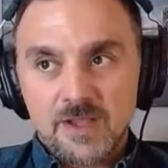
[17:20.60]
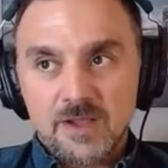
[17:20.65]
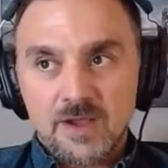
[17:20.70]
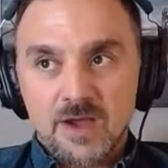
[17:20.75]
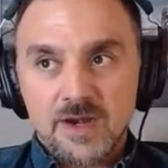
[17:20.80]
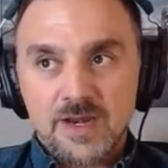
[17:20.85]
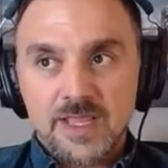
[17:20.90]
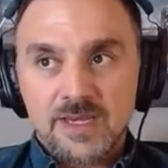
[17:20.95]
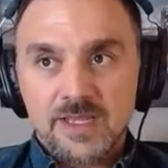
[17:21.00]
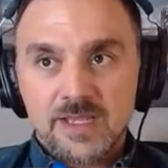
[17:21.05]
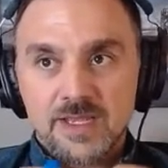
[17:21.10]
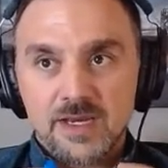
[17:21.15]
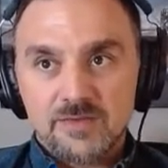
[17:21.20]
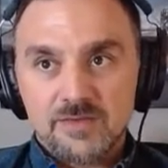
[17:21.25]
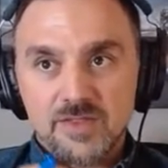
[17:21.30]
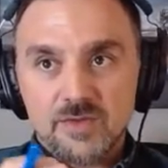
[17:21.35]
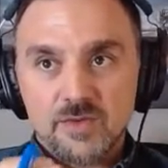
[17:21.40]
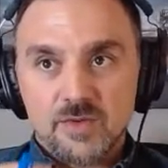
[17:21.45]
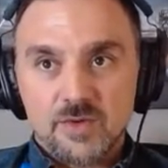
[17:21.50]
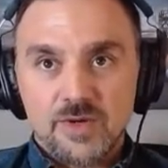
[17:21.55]
got any kind
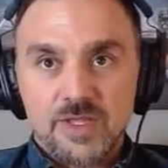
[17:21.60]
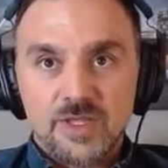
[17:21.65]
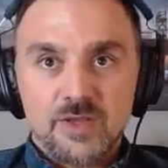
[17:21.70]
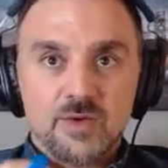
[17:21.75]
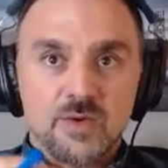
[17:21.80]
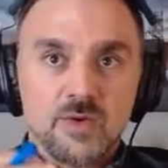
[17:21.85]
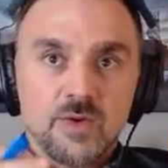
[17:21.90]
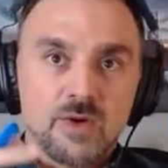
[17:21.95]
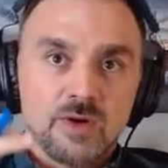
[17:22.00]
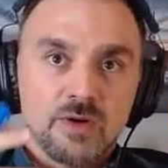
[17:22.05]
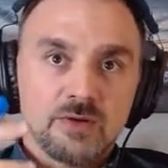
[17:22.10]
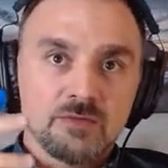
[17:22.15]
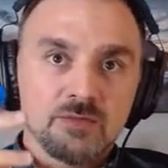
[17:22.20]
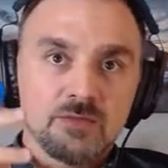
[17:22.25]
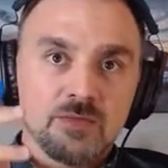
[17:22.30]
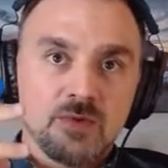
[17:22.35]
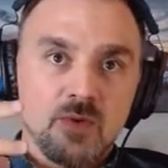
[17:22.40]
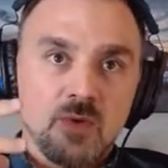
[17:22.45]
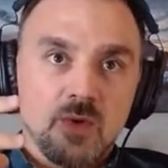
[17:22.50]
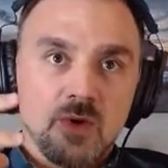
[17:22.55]
of authority
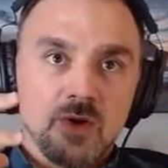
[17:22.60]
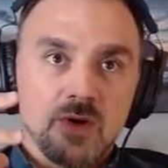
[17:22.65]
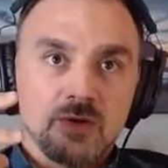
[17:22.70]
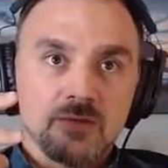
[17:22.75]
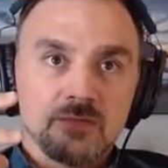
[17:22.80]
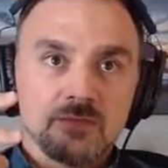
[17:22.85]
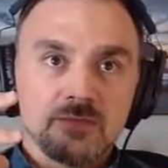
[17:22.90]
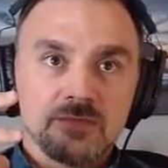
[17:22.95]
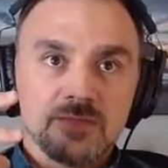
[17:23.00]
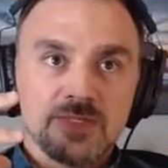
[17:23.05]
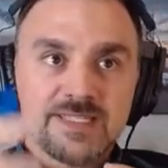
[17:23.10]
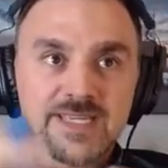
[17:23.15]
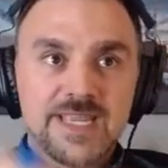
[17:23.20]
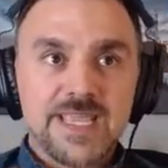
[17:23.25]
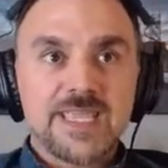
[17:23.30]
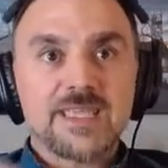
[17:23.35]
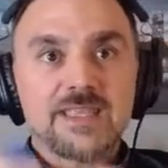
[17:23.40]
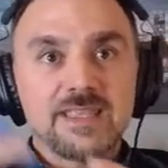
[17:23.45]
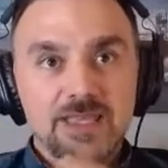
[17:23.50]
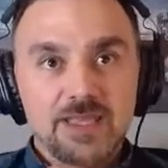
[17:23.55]
or
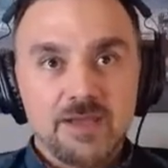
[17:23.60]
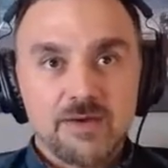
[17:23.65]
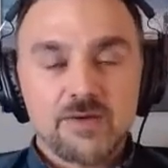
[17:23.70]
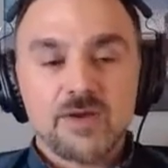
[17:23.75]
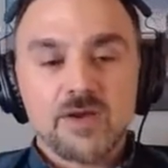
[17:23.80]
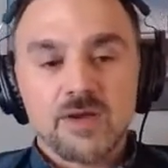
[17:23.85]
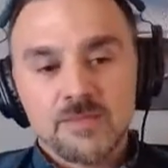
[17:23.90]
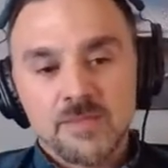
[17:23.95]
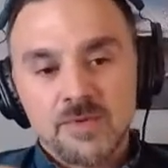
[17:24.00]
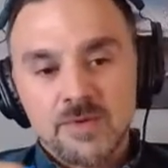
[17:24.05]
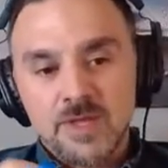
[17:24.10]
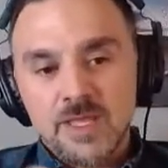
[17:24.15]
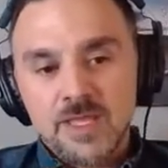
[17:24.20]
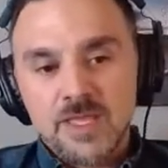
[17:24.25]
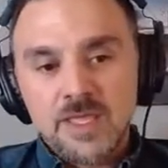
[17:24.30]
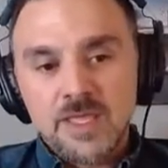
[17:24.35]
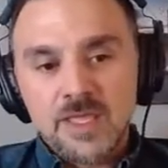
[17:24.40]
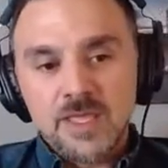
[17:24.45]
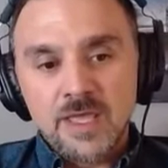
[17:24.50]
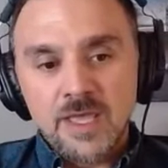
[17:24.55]
stake in the outcome.
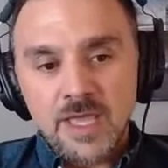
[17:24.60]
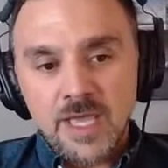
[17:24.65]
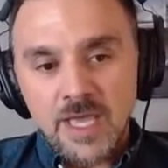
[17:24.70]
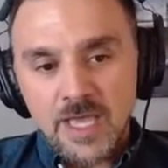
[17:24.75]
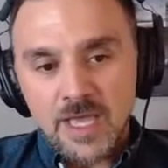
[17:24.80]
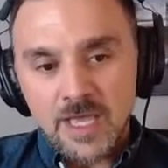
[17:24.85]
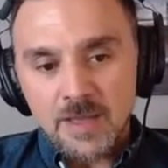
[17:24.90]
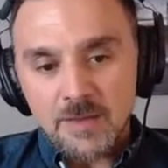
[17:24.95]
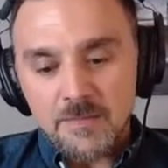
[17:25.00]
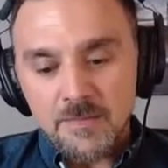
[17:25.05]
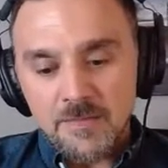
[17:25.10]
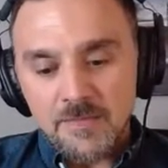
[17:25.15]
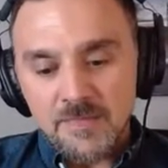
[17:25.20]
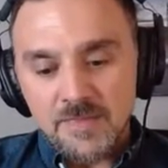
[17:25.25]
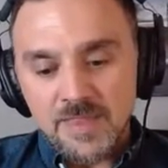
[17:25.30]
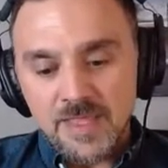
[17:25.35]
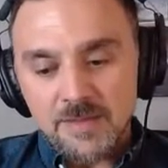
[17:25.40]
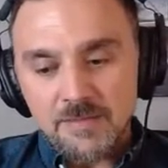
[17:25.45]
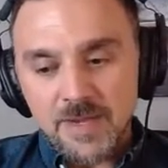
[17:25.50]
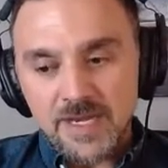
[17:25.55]

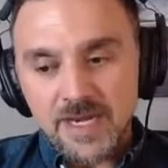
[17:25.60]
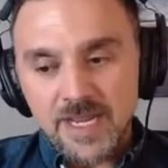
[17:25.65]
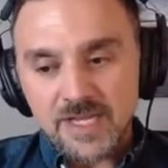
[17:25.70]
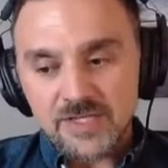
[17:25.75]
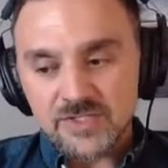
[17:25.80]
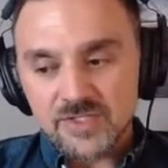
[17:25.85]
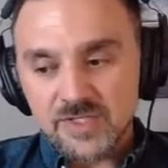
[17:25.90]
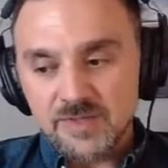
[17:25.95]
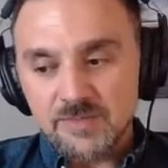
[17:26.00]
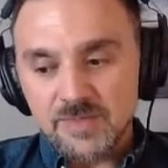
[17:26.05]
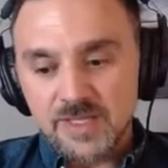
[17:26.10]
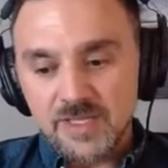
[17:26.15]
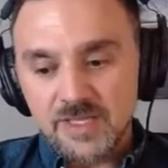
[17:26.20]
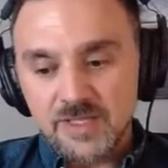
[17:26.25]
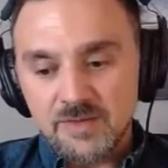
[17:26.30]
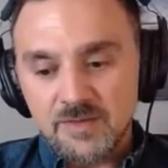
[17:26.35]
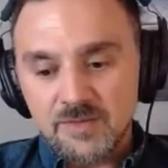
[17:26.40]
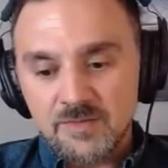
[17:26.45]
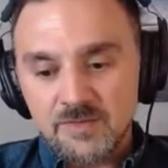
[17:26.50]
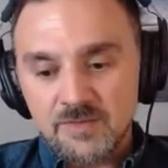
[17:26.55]
They might actually
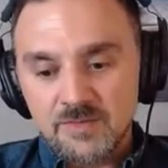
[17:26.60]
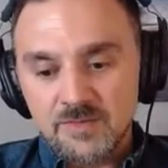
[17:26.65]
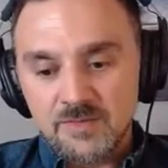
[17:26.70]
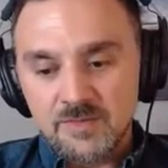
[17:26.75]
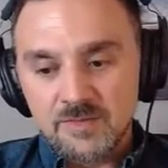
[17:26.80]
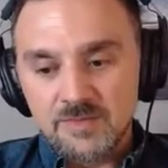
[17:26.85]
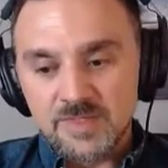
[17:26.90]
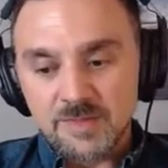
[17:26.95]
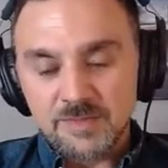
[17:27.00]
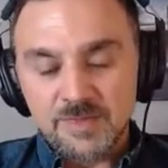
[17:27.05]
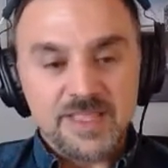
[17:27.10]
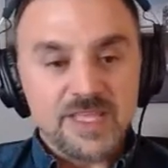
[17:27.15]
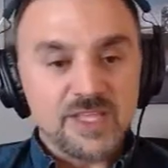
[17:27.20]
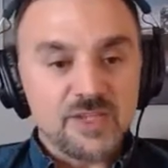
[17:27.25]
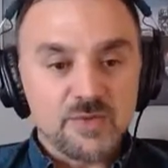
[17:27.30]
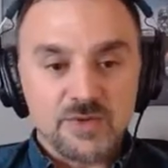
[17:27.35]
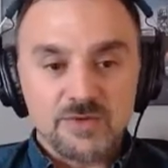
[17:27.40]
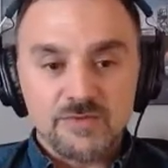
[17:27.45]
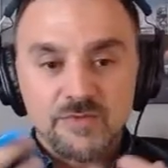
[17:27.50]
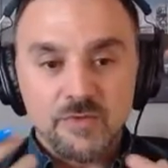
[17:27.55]
be somebody
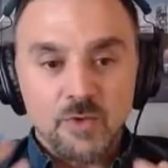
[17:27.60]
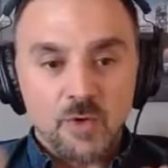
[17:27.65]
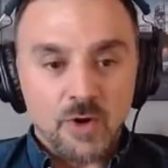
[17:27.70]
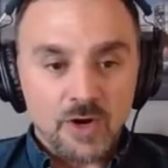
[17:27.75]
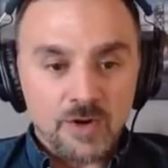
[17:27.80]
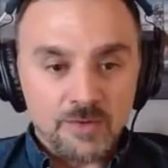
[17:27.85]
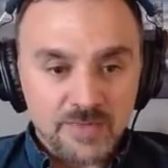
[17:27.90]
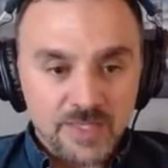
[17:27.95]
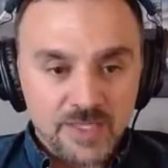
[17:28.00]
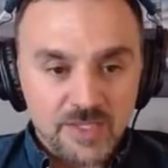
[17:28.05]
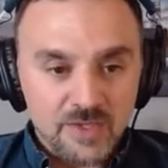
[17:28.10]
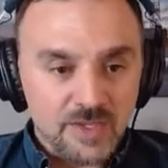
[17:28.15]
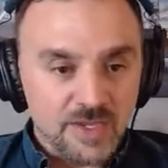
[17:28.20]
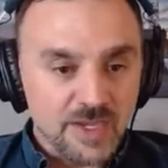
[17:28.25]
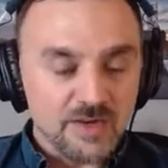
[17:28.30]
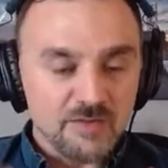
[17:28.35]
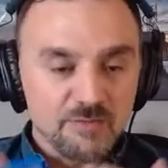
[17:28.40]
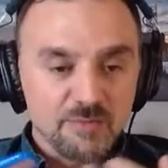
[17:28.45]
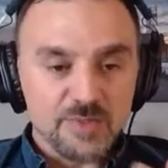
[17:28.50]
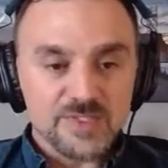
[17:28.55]
that you inform, that you can
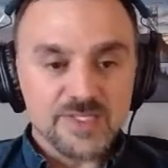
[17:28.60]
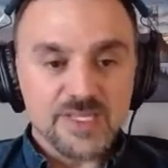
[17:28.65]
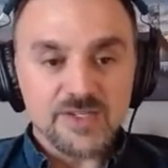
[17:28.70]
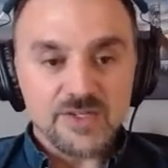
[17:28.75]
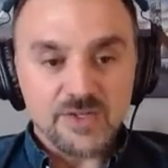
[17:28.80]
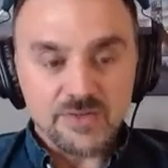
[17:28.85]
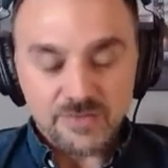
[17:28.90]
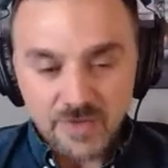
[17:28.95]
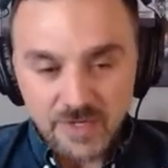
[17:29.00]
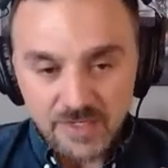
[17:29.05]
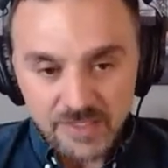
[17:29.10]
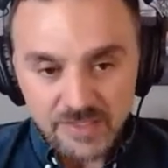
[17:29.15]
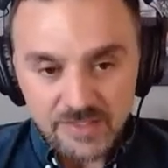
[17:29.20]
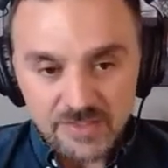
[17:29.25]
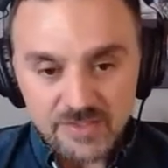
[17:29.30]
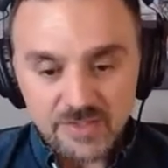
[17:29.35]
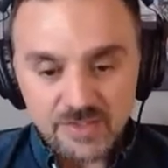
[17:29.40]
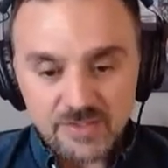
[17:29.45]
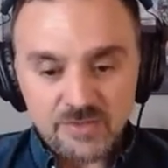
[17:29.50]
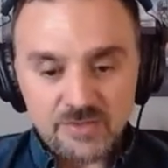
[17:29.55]
kind of present your
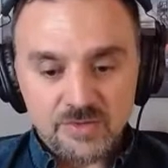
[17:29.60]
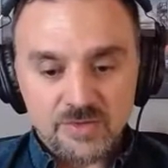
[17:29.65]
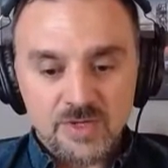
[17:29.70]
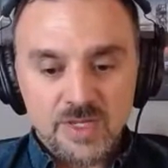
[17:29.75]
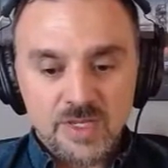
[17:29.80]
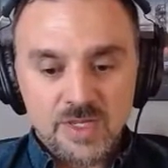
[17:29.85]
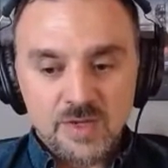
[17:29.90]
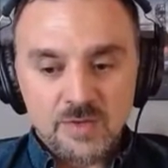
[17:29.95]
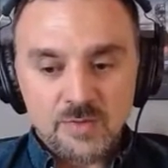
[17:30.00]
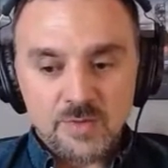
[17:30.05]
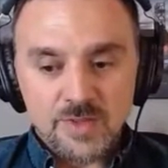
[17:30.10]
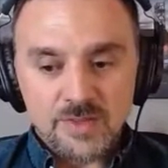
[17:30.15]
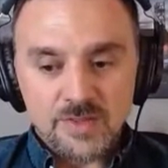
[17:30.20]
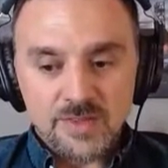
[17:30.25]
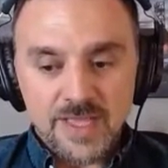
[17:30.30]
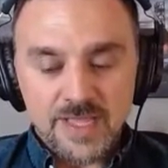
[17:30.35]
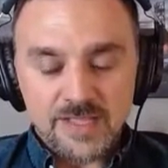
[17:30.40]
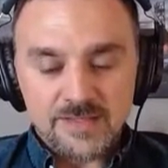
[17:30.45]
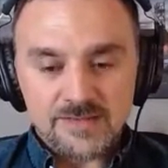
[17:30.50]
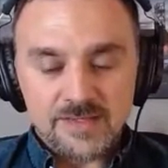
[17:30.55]
findings to,
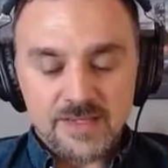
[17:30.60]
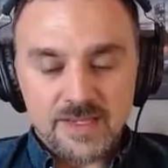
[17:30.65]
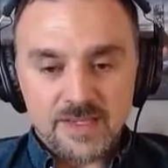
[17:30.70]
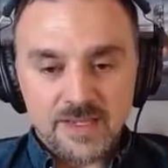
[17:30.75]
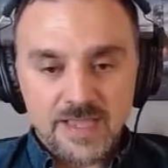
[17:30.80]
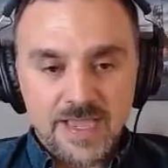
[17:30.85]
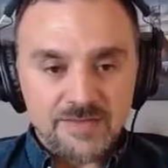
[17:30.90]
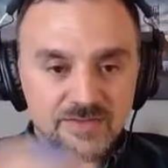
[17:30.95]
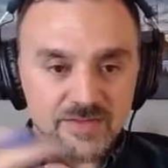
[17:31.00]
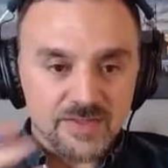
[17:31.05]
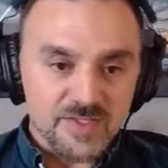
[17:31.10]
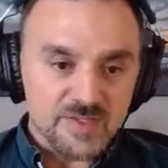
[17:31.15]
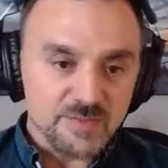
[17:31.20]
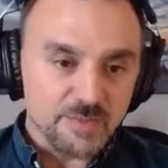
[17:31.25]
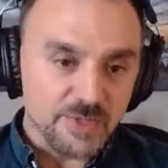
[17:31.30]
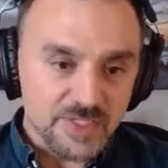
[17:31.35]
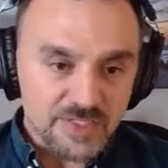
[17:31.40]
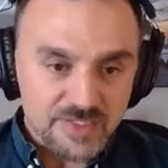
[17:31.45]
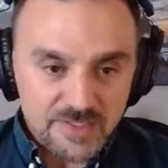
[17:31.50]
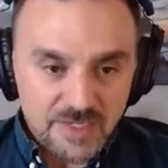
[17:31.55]
whether that's after the
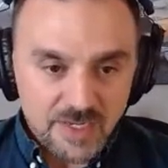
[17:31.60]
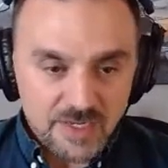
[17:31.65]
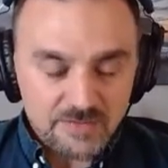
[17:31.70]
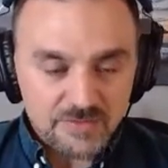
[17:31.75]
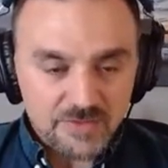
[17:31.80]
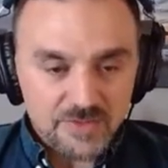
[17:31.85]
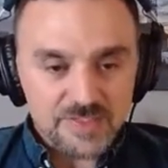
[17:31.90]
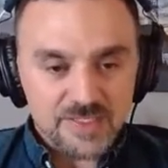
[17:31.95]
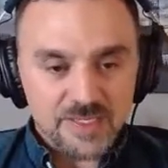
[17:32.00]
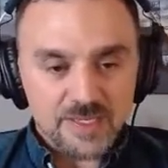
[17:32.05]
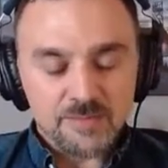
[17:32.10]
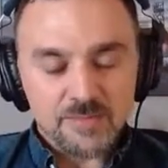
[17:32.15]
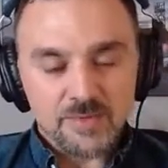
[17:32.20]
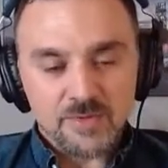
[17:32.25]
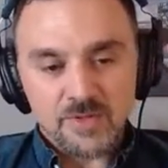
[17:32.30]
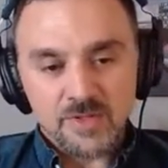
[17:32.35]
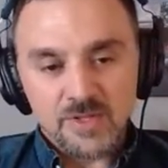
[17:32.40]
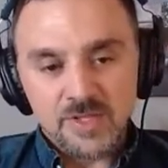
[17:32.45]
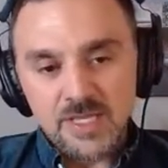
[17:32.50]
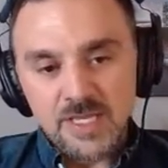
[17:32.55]
sprint is done, for
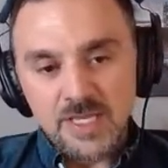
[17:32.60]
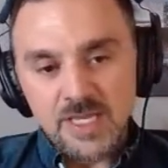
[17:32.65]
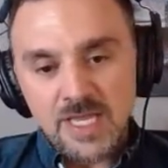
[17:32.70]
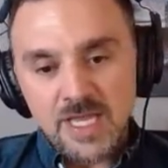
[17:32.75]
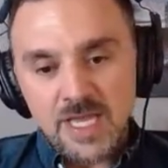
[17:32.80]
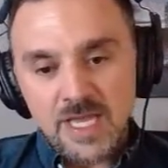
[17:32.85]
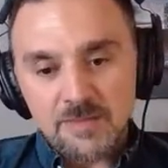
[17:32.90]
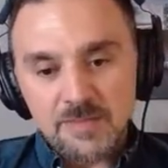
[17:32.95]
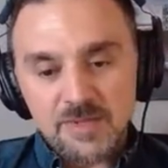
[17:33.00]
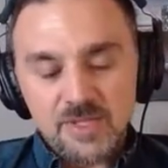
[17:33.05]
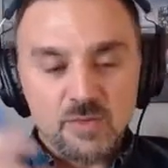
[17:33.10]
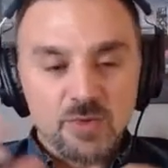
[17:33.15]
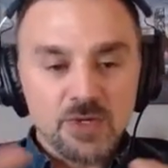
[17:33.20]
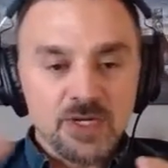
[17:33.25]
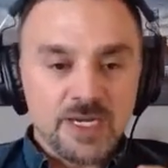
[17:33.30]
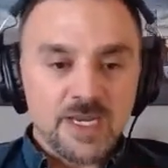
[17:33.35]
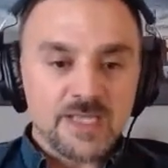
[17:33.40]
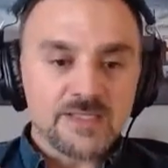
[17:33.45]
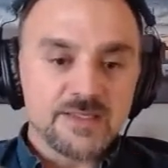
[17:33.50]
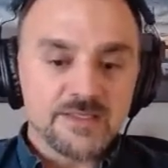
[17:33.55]
example, but you
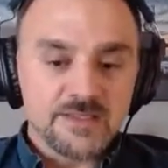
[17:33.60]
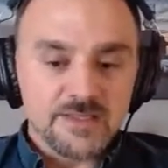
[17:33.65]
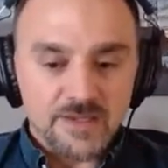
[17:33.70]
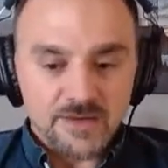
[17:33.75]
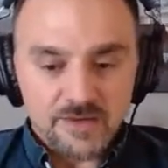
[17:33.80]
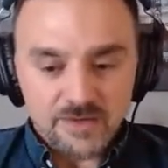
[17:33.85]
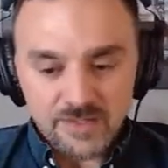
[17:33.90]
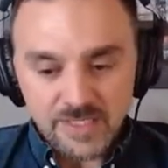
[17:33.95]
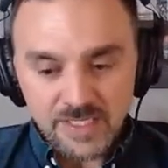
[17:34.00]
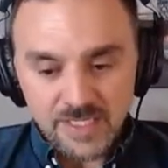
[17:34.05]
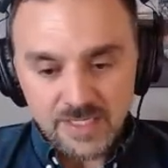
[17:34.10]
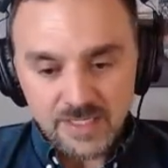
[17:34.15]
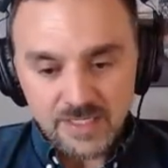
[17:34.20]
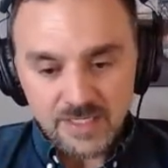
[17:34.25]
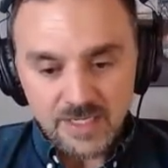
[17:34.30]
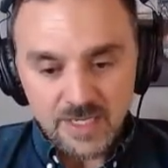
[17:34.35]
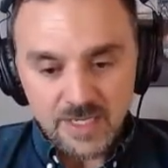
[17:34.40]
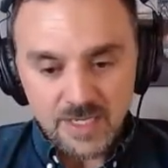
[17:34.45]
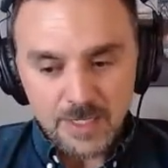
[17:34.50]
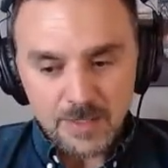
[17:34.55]
wouldn't
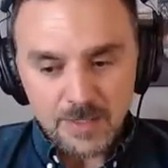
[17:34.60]
necessarily